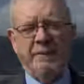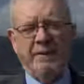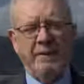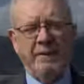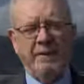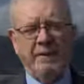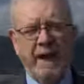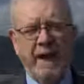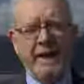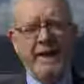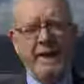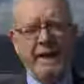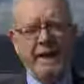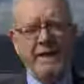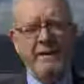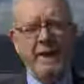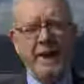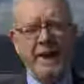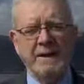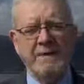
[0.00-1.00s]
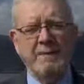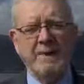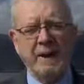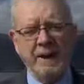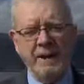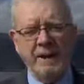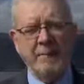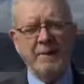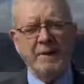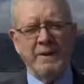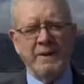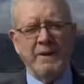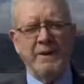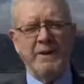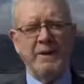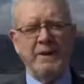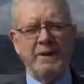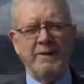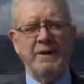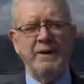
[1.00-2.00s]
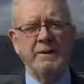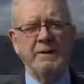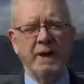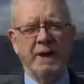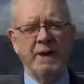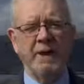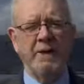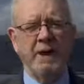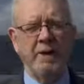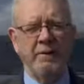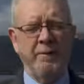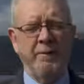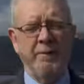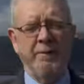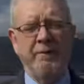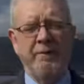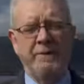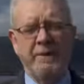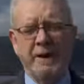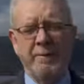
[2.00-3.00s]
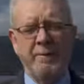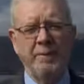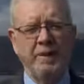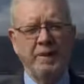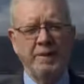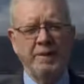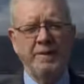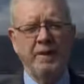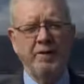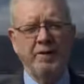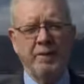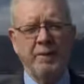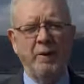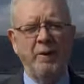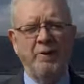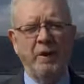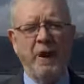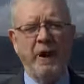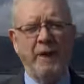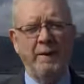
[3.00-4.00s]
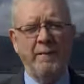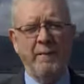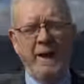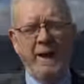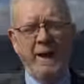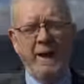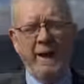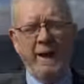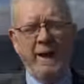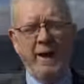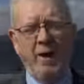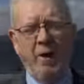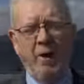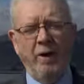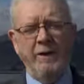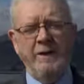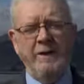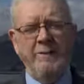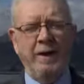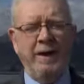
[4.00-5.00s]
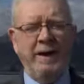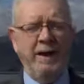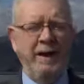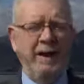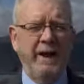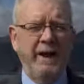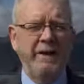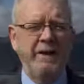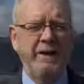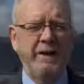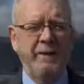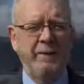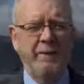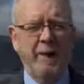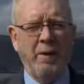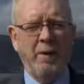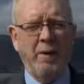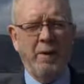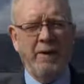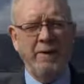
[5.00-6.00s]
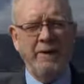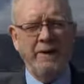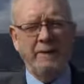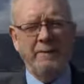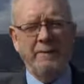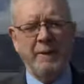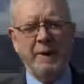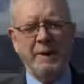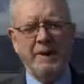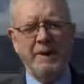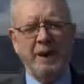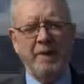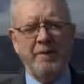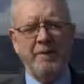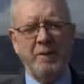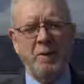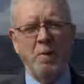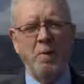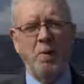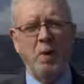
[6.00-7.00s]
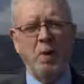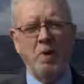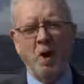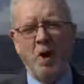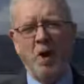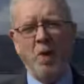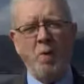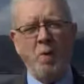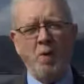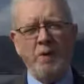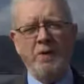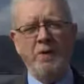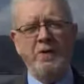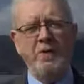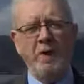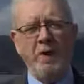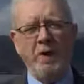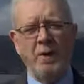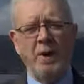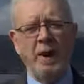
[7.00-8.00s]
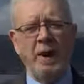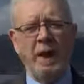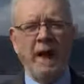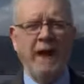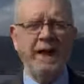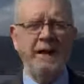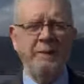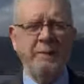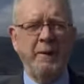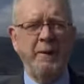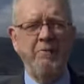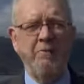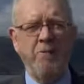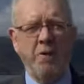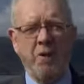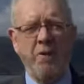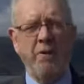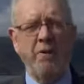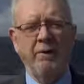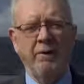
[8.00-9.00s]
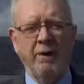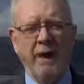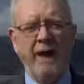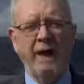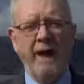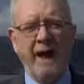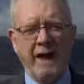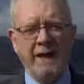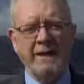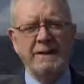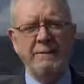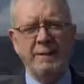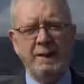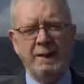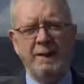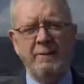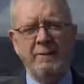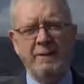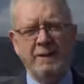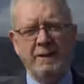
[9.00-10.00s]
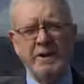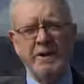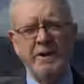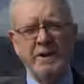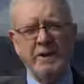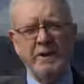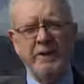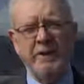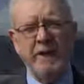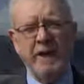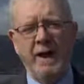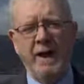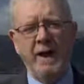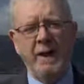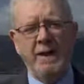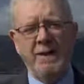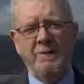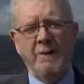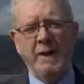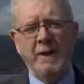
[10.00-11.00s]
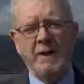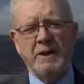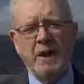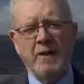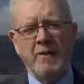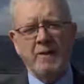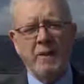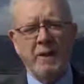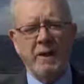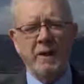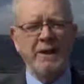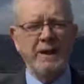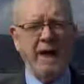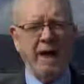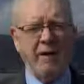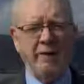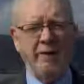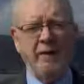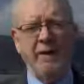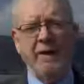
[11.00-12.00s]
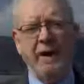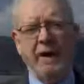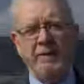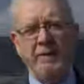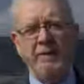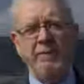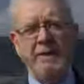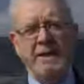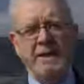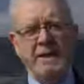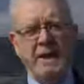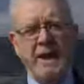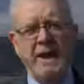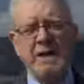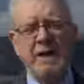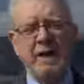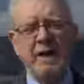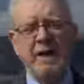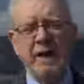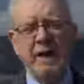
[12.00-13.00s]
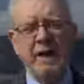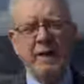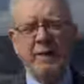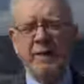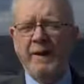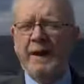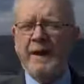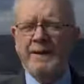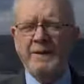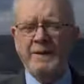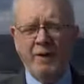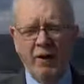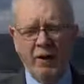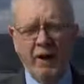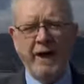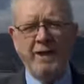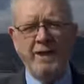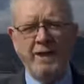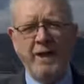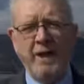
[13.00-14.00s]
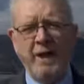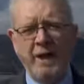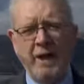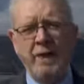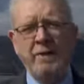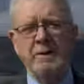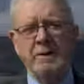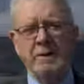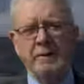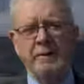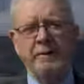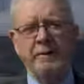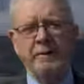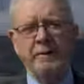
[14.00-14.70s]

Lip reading: That is, has been the position of the Spanish government for some considerable time. All the speculation about what the Spanish government would or wouldn't do has been wrong. That has been the position of the Spanish government. It's helpful to have it restated, but that's not actually news.